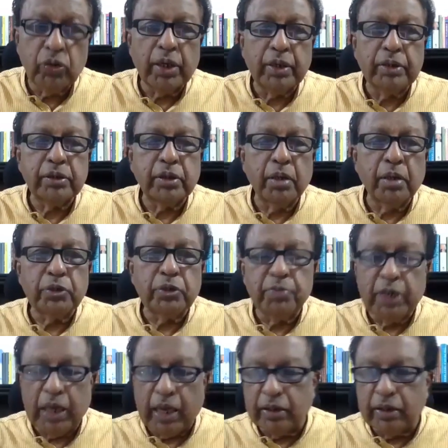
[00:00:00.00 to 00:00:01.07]
there is some
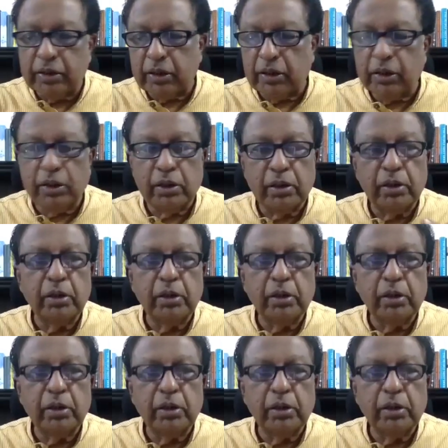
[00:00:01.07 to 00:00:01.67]
similarity